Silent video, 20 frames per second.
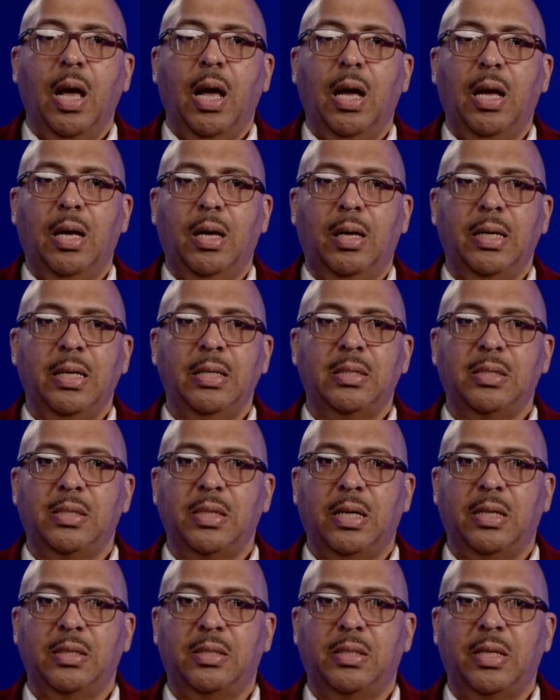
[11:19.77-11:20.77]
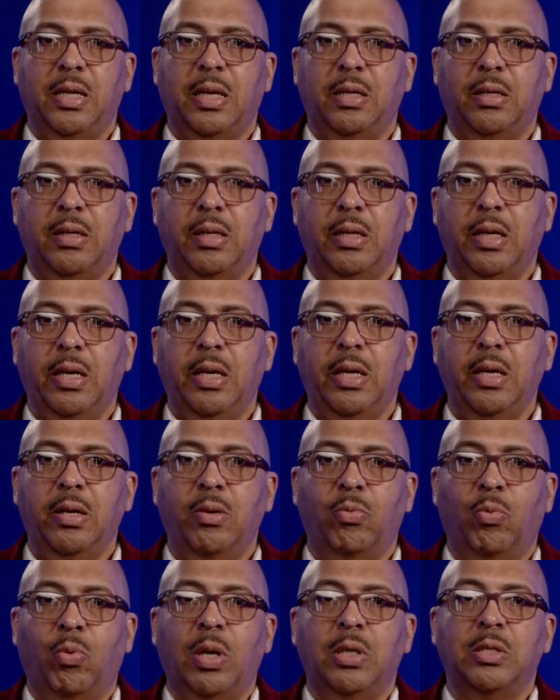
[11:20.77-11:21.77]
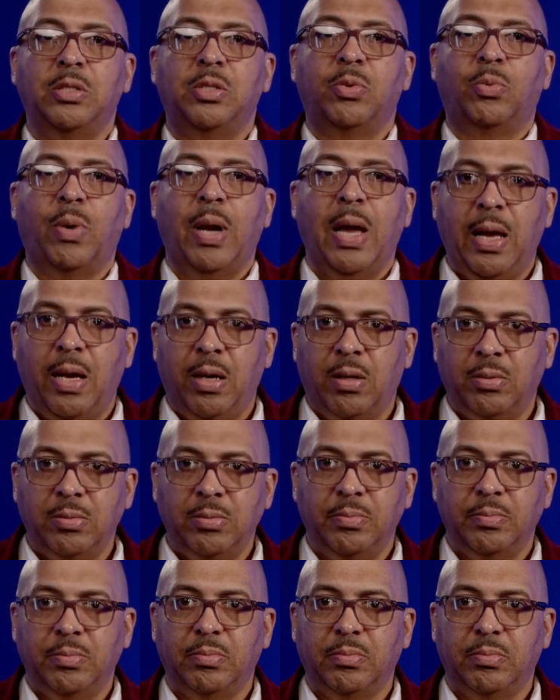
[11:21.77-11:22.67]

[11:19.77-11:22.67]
It says that he runs around.